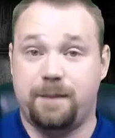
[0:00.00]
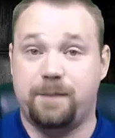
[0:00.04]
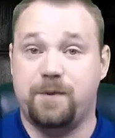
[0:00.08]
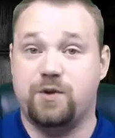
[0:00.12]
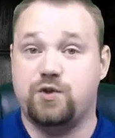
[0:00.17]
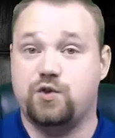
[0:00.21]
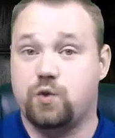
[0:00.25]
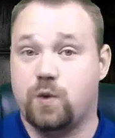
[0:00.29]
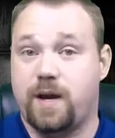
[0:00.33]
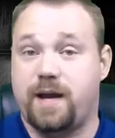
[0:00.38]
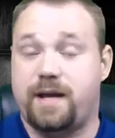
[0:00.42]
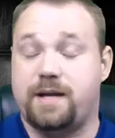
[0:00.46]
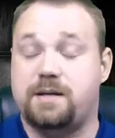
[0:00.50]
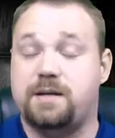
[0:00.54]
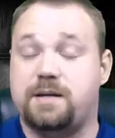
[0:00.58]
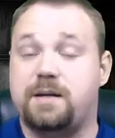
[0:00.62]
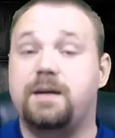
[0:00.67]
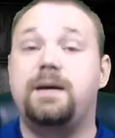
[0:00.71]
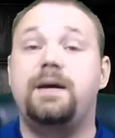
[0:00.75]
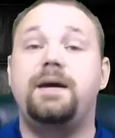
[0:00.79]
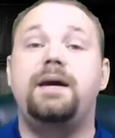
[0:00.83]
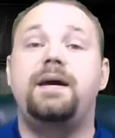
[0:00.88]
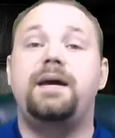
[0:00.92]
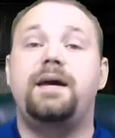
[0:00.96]
a trend,
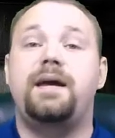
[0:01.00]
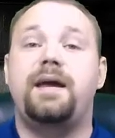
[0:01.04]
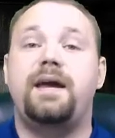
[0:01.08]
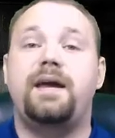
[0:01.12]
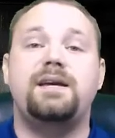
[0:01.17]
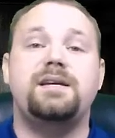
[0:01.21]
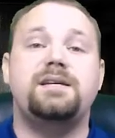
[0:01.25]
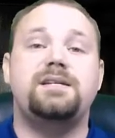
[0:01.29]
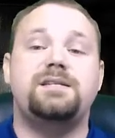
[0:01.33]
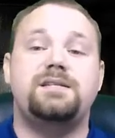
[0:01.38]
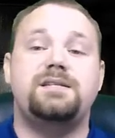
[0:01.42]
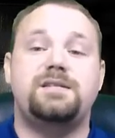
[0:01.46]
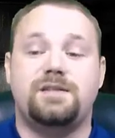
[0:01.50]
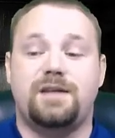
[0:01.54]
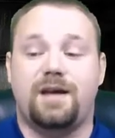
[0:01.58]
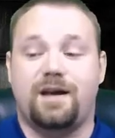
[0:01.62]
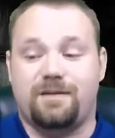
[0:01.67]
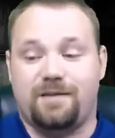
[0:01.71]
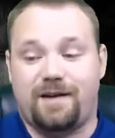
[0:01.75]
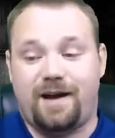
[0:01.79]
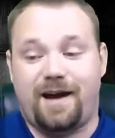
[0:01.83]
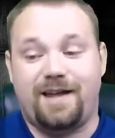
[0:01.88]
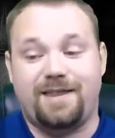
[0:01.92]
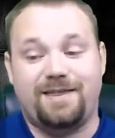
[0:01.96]
is
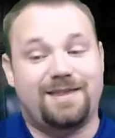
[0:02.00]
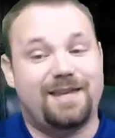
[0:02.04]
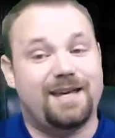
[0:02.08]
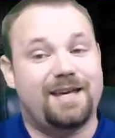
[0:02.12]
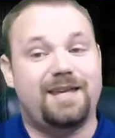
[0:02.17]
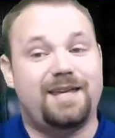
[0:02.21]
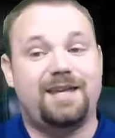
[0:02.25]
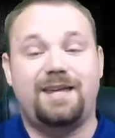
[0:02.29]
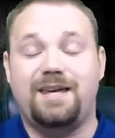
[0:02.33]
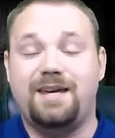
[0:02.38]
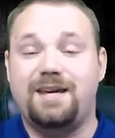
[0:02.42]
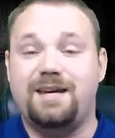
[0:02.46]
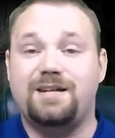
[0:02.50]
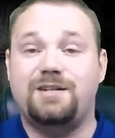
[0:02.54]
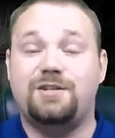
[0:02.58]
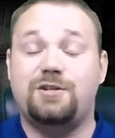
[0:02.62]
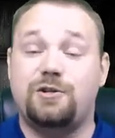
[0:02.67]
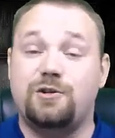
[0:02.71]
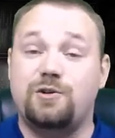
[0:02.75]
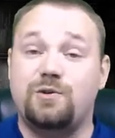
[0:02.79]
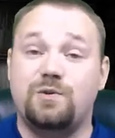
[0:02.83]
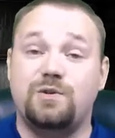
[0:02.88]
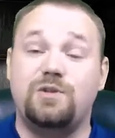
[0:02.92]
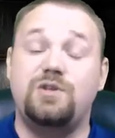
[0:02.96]
the key
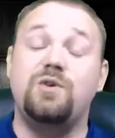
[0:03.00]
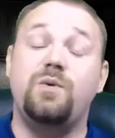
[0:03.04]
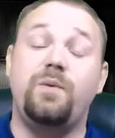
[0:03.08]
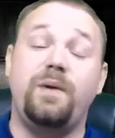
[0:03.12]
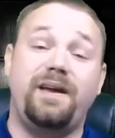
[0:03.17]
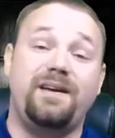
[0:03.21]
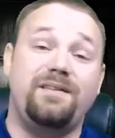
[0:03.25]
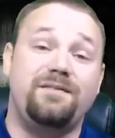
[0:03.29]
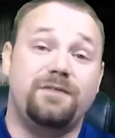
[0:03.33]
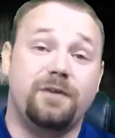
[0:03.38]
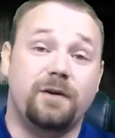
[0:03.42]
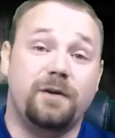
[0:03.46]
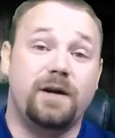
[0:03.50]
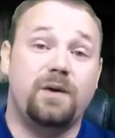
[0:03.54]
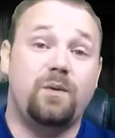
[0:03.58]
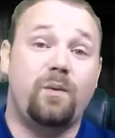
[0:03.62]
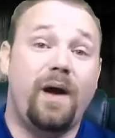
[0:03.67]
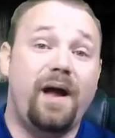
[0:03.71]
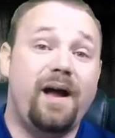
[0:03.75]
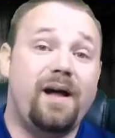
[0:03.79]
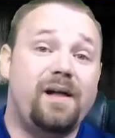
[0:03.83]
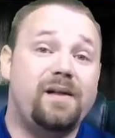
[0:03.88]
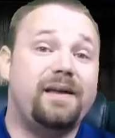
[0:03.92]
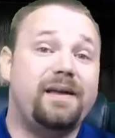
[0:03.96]
to doing very
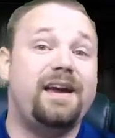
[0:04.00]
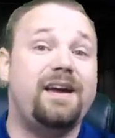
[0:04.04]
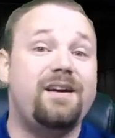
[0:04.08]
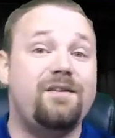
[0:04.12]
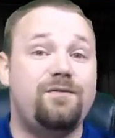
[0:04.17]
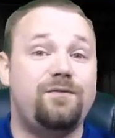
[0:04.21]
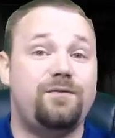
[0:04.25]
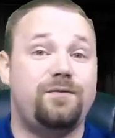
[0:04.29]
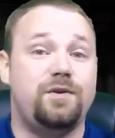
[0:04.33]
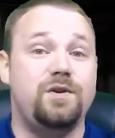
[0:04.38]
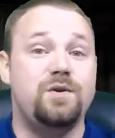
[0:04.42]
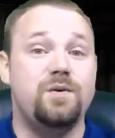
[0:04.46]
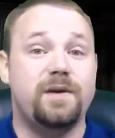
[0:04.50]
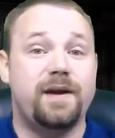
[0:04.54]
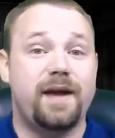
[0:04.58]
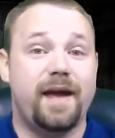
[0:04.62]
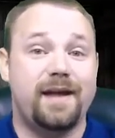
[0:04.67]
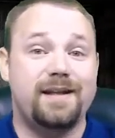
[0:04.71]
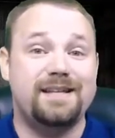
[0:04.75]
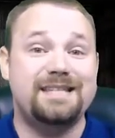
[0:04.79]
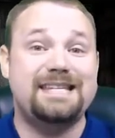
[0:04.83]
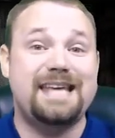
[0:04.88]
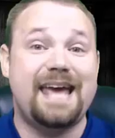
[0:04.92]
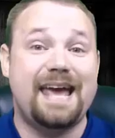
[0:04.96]
well if you
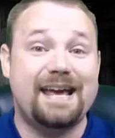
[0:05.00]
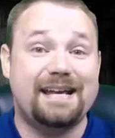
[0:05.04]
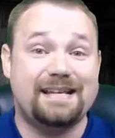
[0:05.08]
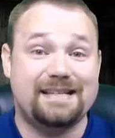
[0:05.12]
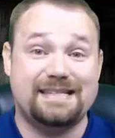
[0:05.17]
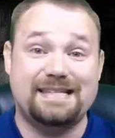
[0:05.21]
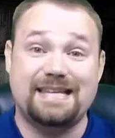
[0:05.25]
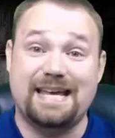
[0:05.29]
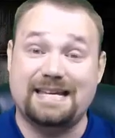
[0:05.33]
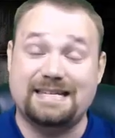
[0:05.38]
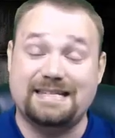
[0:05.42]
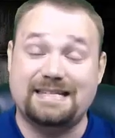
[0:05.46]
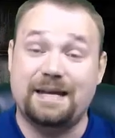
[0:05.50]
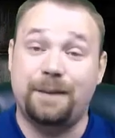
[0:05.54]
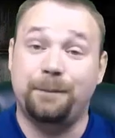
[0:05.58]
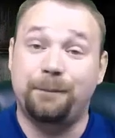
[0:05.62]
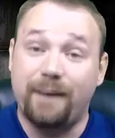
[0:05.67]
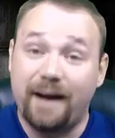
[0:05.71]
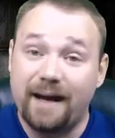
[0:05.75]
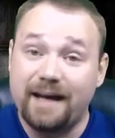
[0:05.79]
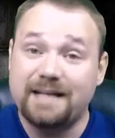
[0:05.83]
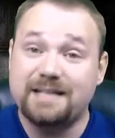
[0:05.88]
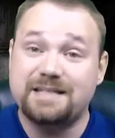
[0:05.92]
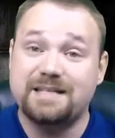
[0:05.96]
can take Zesty
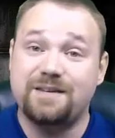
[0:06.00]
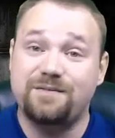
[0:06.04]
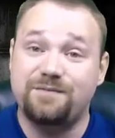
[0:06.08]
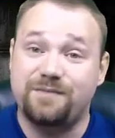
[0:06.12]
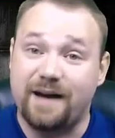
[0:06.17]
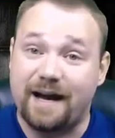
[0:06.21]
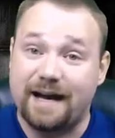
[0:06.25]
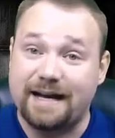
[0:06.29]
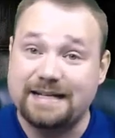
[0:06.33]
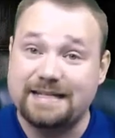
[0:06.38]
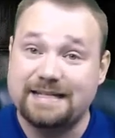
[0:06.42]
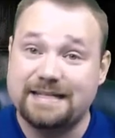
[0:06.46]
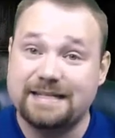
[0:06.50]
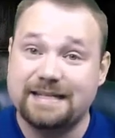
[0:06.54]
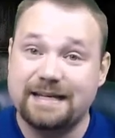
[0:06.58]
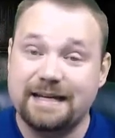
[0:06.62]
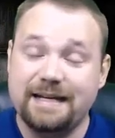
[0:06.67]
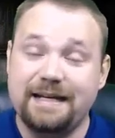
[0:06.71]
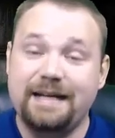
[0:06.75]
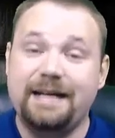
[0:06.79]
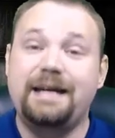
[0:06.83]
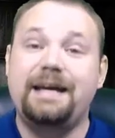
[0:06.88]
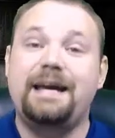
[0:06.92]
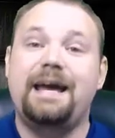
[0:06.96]
Mike's advice
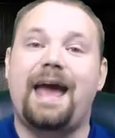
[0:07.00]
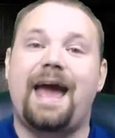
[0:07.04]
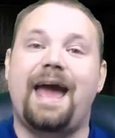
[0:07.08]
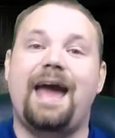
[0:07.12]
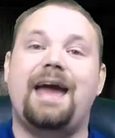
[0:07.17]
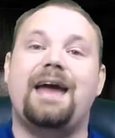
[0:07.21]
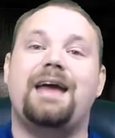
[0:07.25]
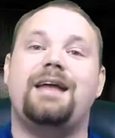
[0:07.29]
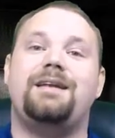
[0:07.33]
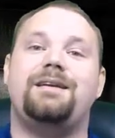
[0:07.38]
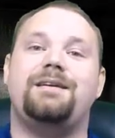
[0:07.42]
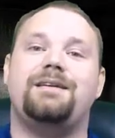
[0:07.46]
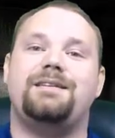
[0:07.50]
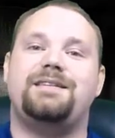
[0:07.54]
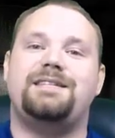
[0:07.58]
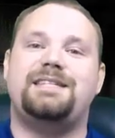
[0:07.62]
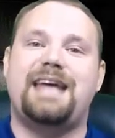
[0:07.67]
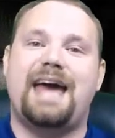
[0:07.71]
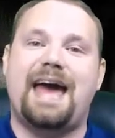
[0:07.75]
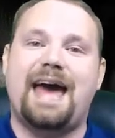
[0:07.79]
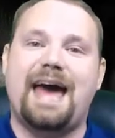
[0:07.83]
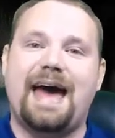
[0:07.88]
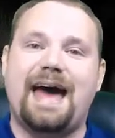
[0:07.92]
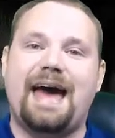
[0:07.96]
and
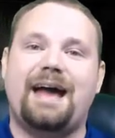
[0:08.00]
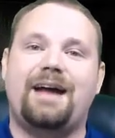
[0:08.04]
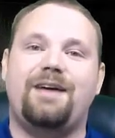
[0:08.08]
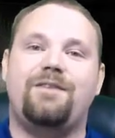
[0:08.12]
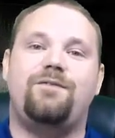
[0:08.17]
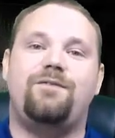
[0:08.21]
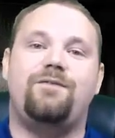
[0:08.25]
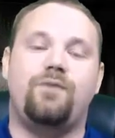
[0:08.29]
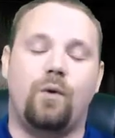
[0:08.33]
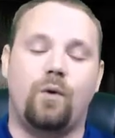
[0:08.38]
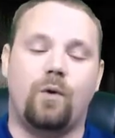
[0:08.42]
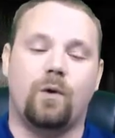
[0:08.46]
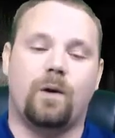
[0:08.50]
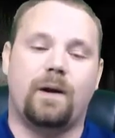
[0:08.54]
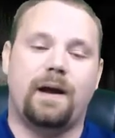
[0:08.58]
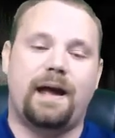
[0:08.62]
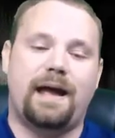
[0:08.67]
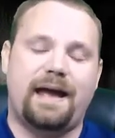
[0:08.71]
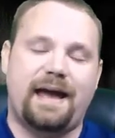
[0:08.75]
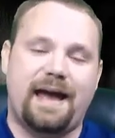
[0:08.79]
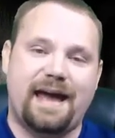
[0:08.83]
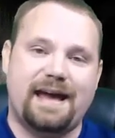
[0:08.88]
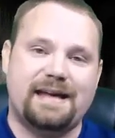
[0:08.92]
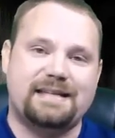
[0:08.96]
tag for
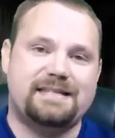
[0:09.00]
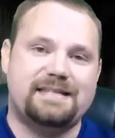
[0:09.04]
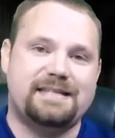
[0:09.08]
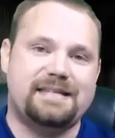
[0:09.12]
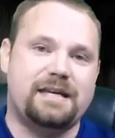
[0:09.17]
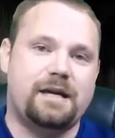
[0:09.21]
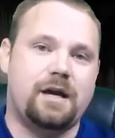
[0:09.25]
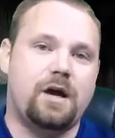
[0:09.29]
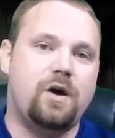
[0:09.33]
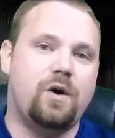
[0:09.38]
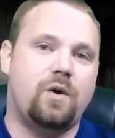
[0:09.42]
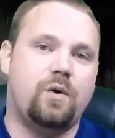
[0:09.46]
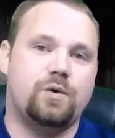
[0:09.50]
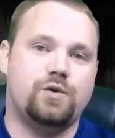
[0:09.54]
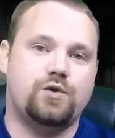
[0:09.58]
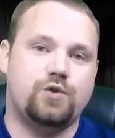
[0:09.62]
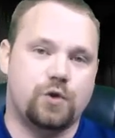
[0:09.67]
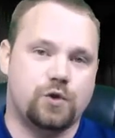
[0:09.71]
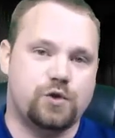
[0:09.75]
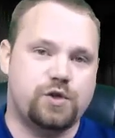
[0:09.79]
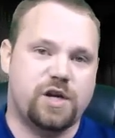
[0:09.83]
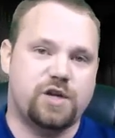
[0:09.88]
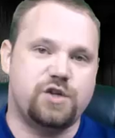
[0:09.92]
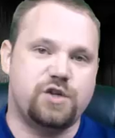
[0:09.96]
SEO,
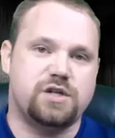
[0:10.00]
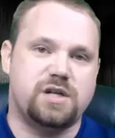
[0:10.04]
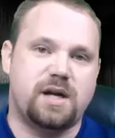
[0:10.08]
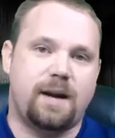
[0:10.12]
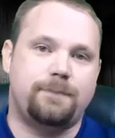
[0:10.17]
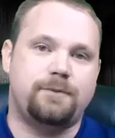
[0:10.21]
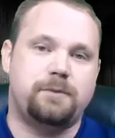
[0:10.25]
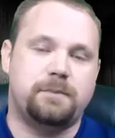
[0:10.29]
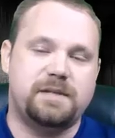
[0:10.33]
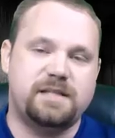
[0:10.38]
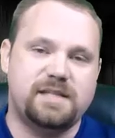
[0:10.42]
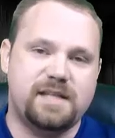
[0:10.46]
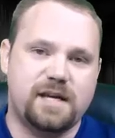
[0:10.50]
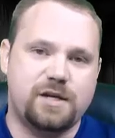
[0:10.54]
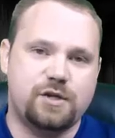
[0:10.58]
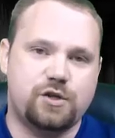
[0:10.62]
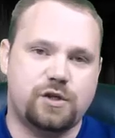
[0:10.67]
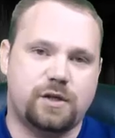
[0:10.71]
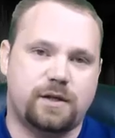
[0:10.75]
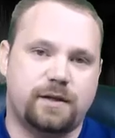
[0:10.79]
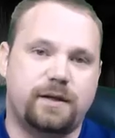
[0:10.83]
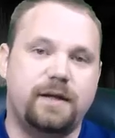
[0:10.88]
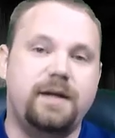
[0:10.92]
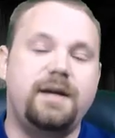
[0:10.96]
search engine
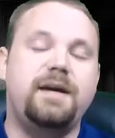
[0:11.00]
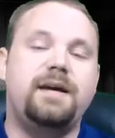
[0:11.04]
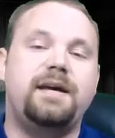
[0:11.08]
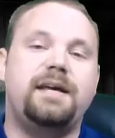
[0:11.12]
optimization.